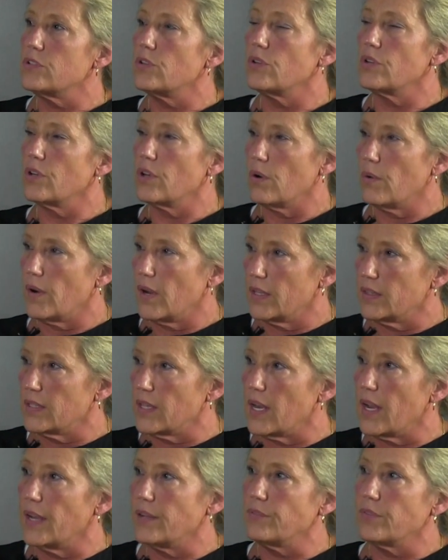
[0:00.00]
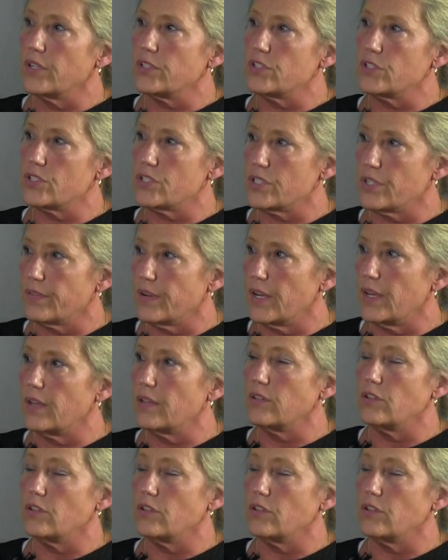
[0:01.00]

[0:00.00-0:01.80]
You can go online, register it,